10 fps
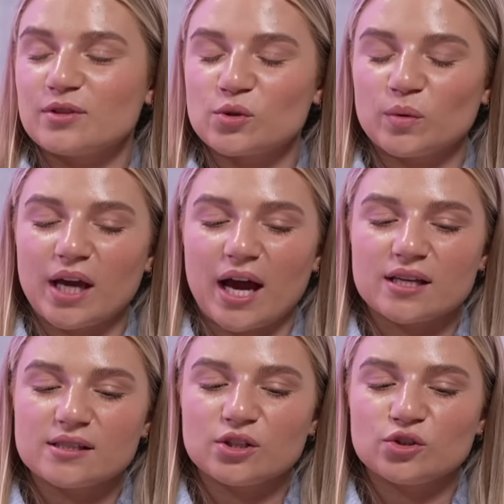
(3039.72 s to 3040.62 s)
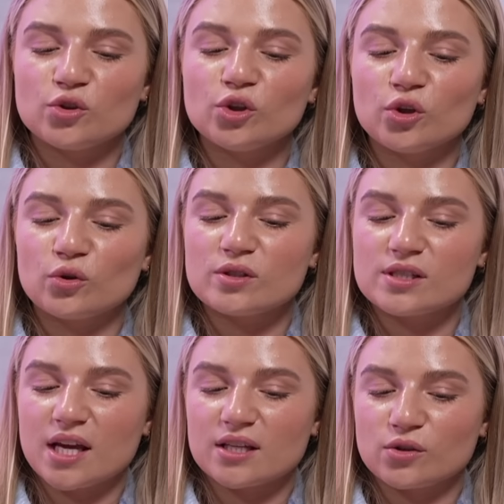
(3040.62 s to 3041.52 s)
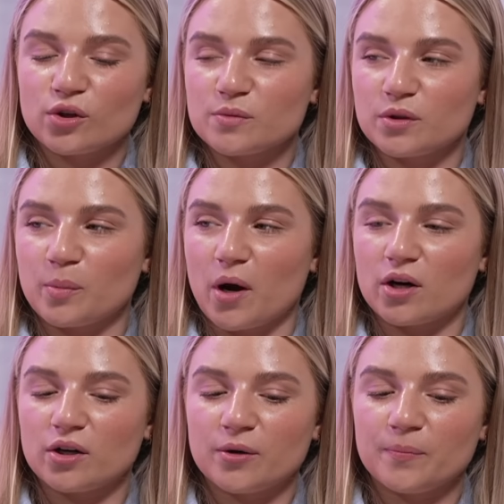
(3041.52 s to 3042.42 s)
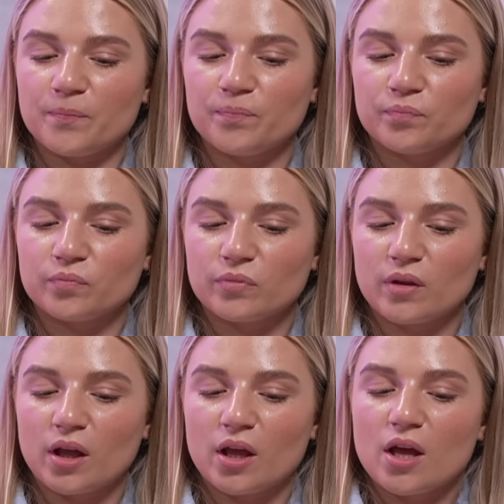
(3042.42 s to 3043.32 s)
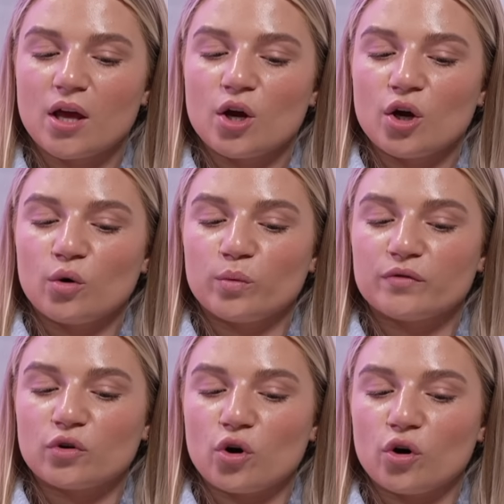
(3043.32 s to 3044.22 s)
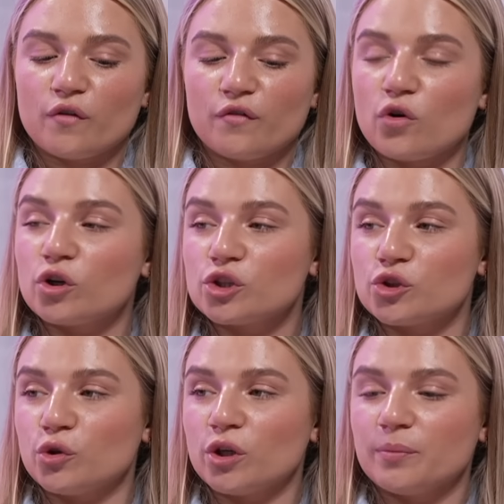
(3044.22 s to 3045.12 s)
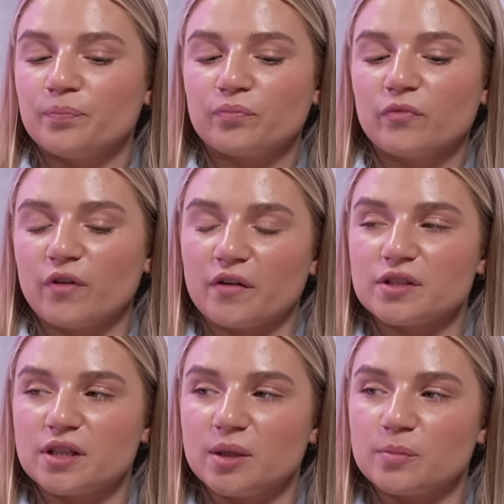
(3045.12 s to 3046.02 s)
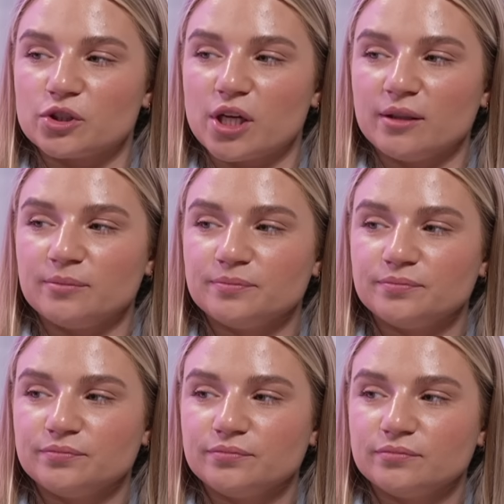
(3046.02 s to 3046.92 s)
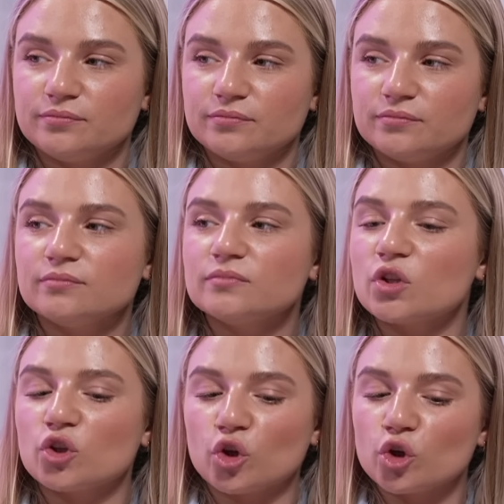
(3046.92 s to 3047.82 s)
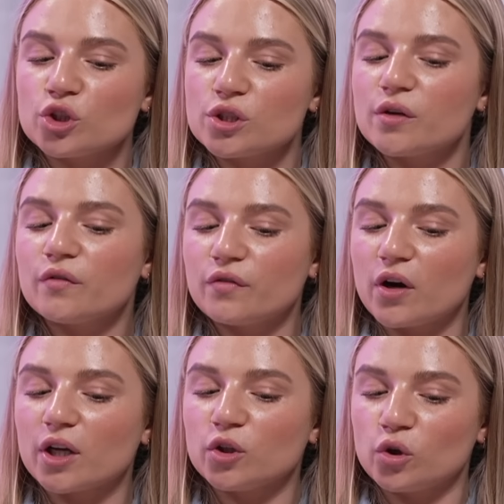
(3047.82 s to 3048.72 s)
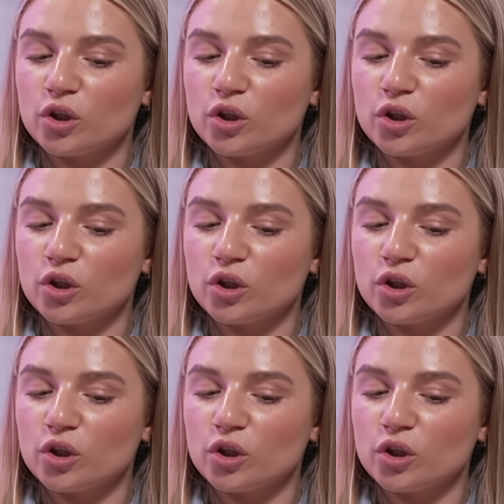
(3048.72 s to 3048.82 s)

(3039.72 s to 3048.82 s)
So we asked, do you use sex toys with your partner? We've got for sure 53%. Wow, that's a Good lot more than I thought.